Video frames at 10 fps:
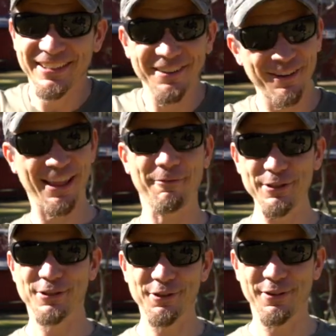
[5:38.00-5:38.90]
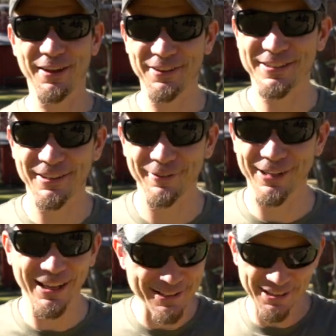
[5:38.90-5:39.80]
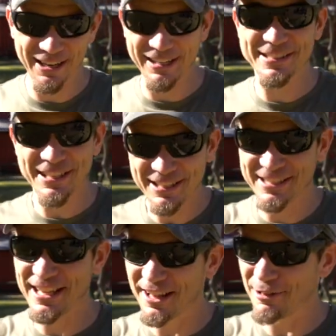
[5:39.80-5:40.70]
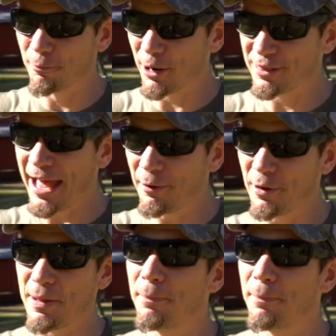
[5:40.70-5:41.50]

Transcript: you know, like when you shoot out the center of a clay target, it didn't exactly work that way.